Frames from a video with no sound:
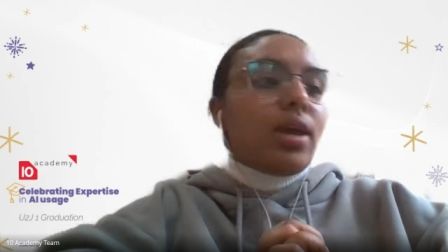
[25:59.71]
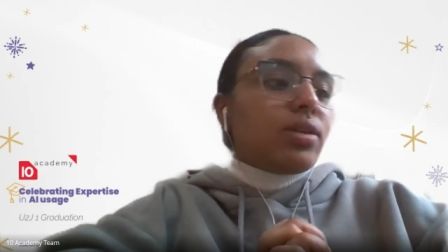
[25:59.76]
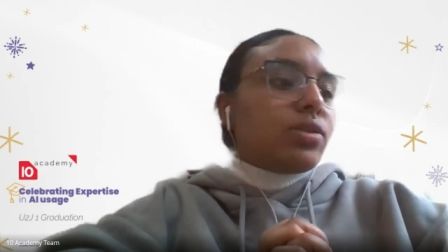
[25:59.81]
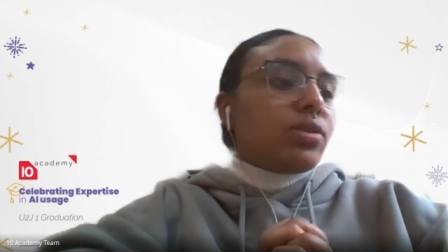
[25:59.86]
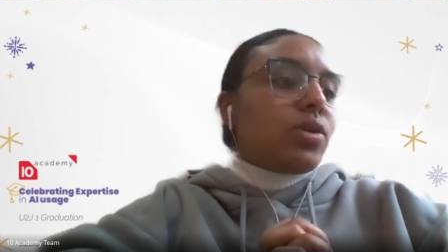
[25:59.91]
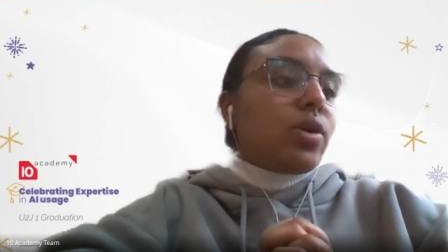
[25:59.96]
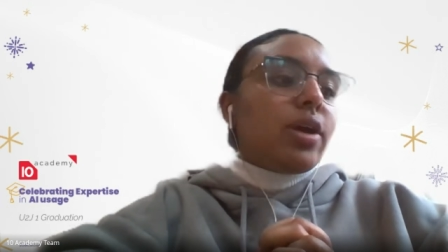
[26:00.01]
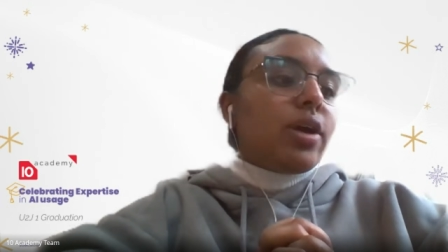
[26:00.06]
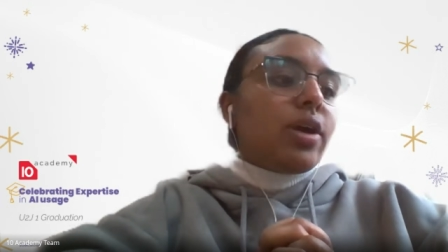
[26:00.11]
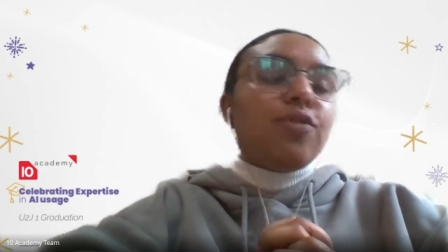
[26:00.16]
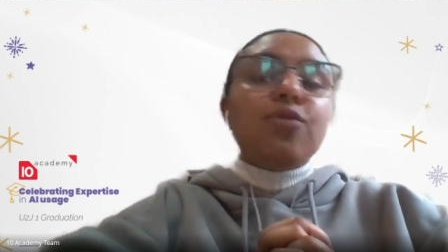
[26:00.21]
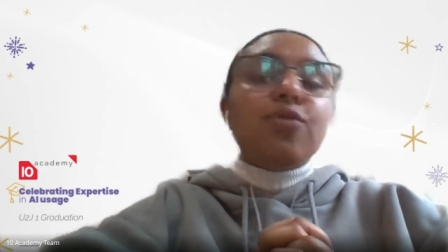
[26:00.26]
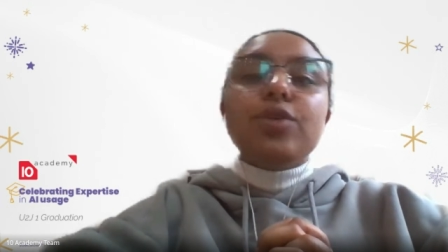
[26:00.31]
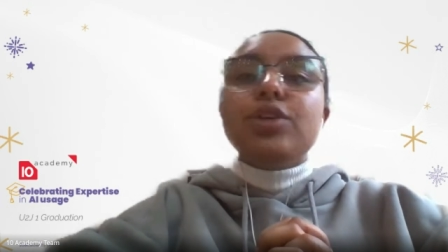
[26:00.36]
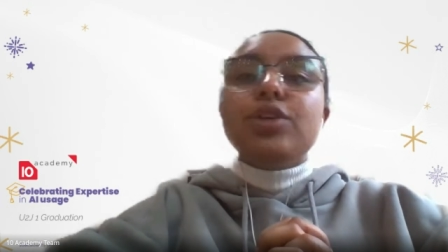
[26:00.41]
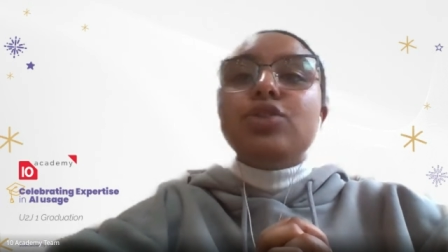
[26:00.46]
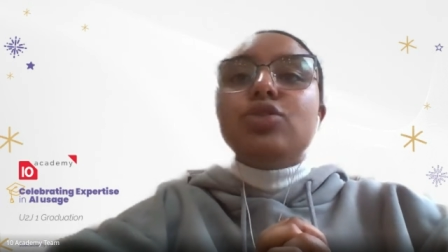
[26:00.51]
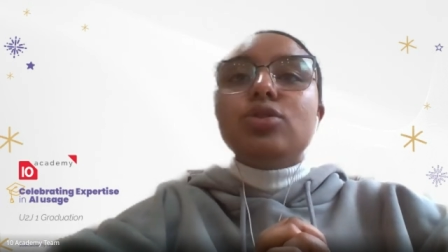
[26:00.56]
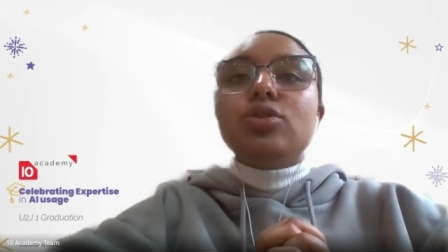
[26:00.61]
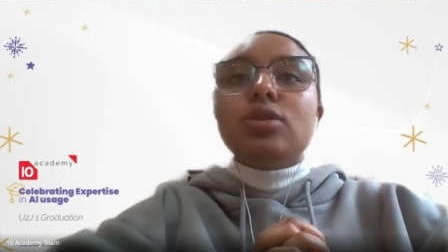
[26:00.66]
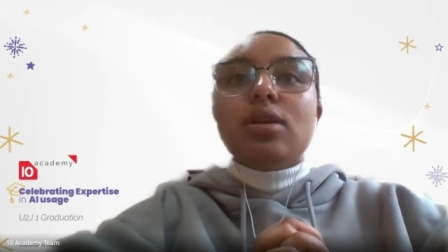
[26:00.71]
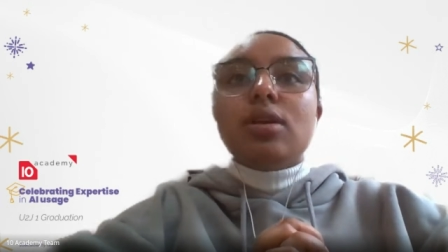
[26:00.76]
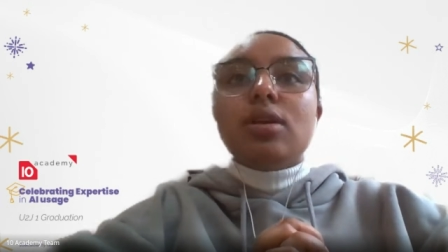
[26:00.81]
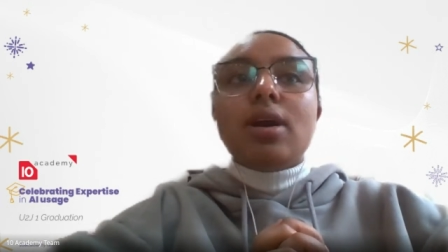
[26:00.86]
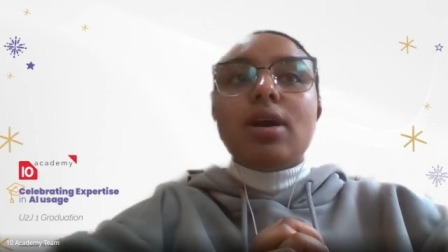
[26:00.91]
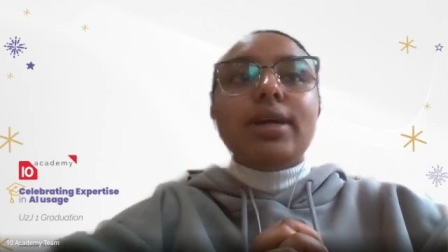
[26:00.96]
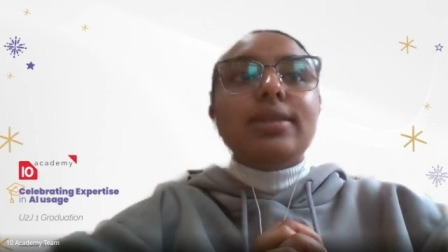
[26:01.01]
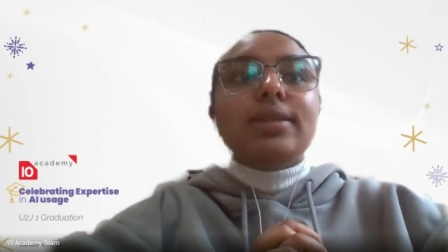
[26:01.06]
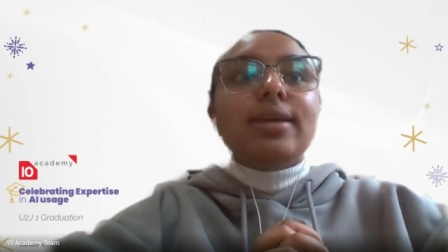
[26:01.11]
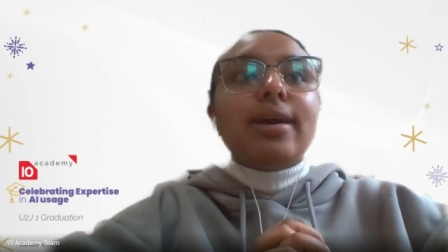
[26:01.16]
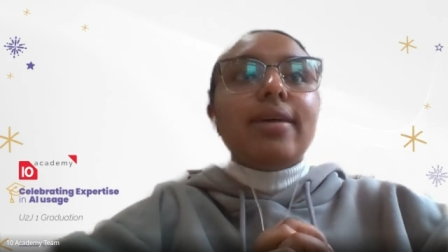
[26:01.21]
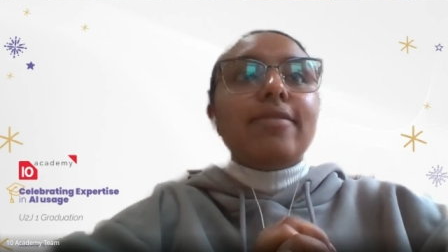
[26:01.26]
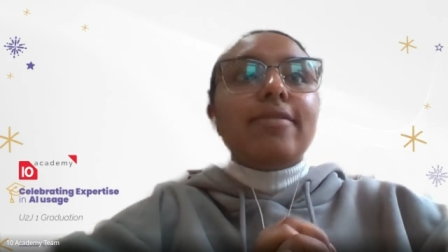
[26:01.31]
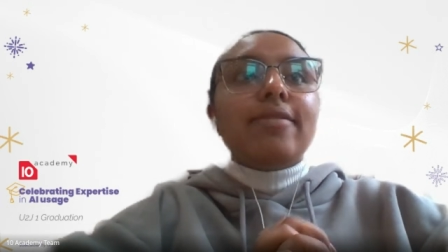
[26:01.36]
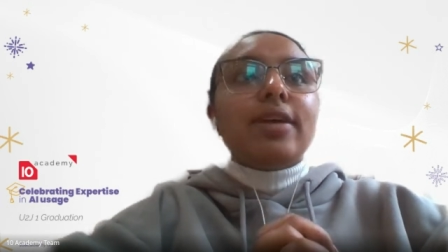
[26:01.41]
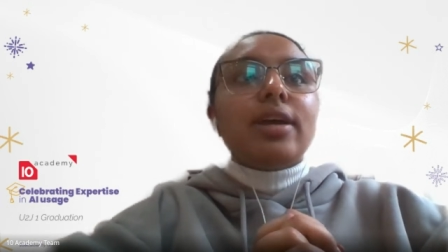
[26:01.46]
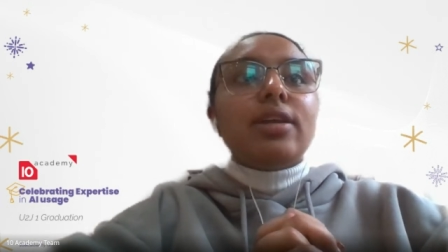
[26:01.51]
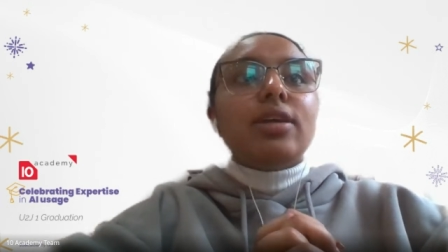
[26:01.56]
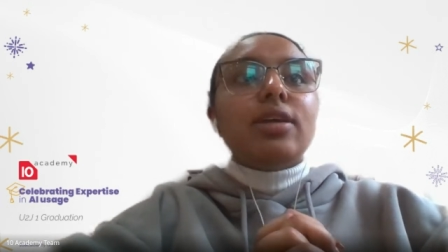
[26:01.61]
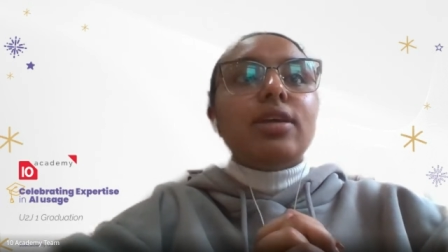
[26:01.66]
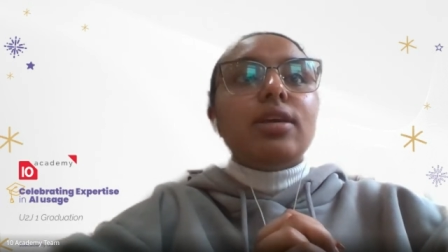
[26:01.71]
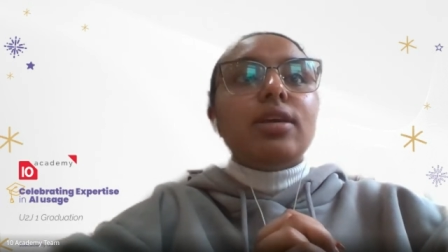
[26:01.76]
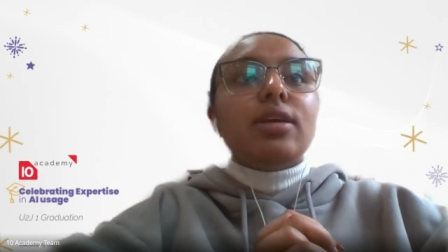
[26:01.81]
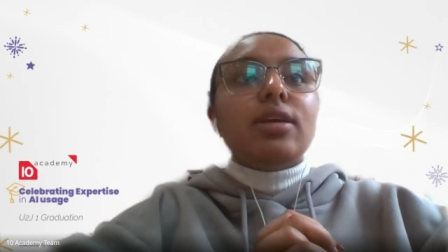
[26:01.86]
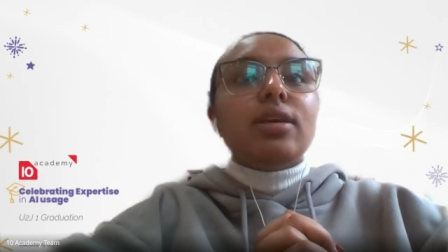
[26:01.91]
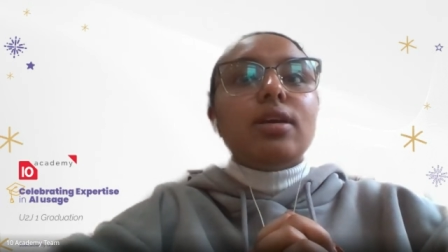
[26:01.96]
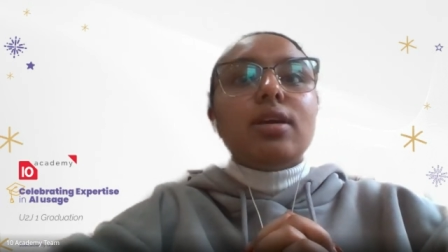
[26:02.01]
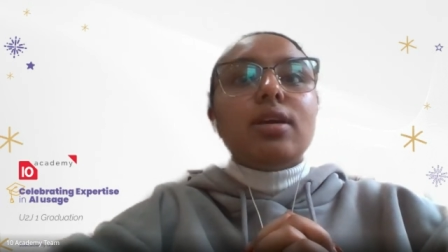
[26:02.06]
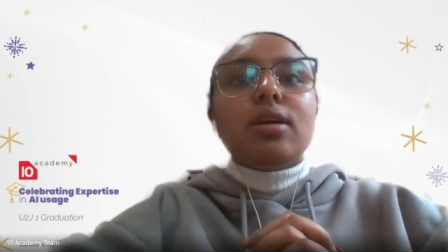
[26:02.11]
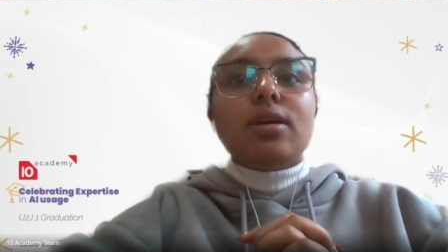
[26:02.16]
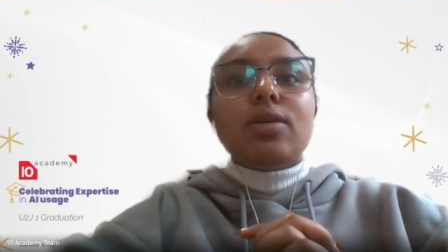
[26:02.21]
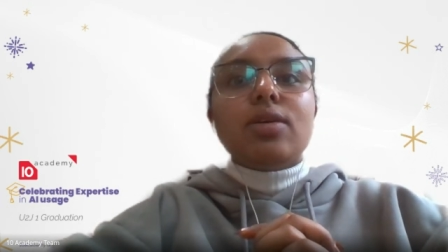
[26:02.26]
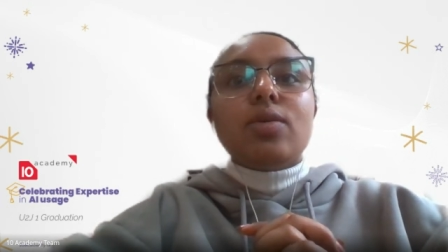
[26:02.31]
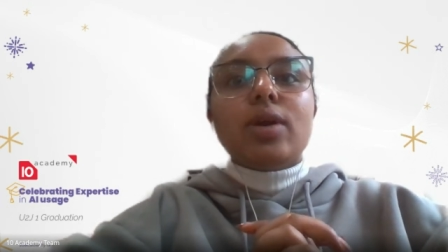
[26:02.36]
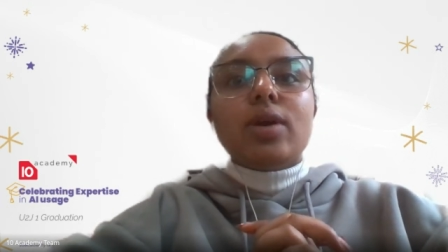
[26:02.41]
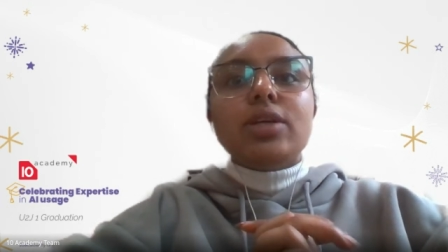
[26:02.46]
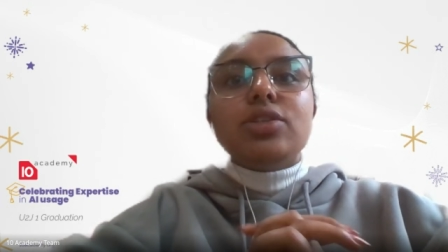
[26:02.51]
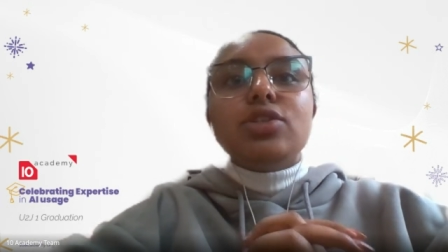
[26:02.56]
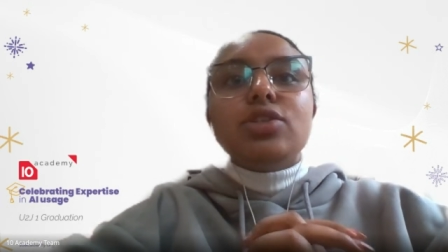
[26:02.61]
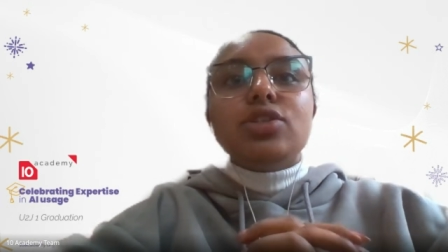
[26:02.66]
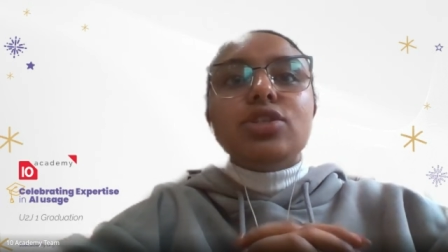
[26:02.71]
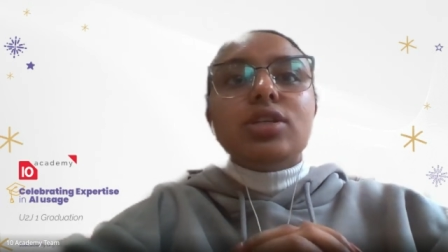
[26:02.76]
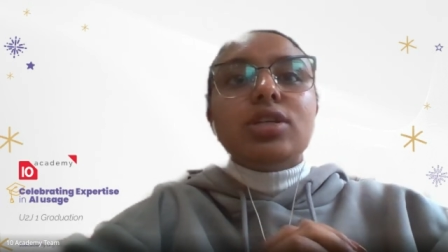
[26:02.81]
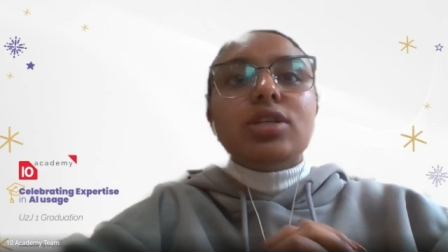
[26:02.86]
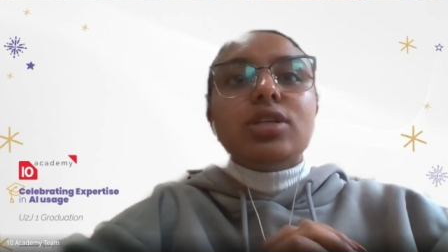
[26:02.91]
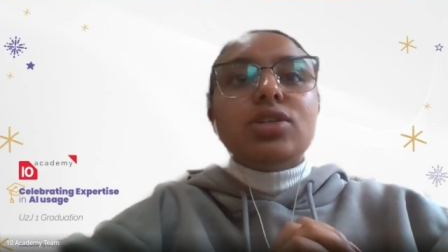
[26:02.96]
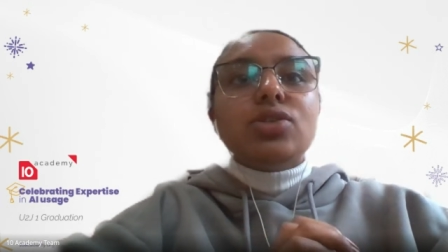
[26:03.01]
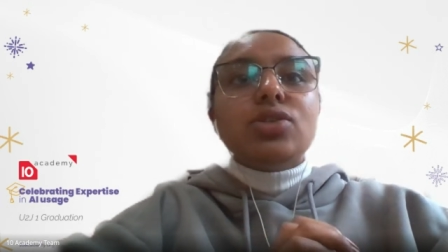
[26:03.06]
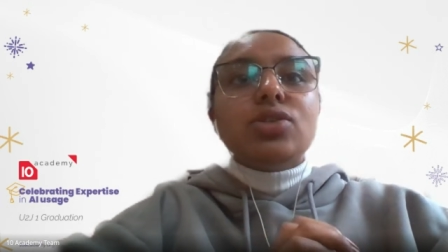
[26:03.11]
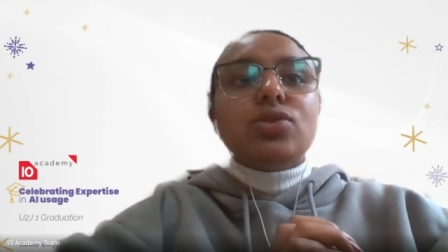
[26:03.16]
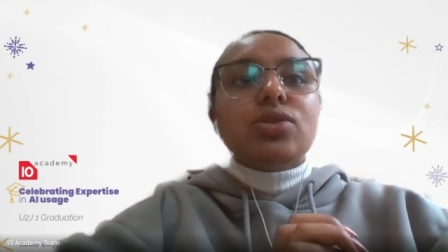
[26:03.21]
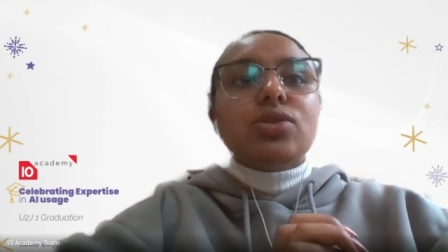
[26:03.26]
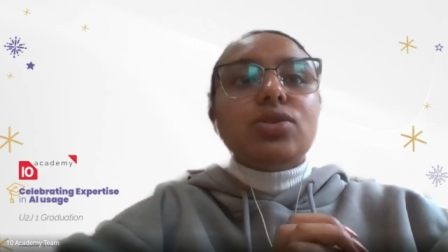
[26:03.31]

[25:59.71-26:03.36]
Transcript: so if we do not have any uh, questions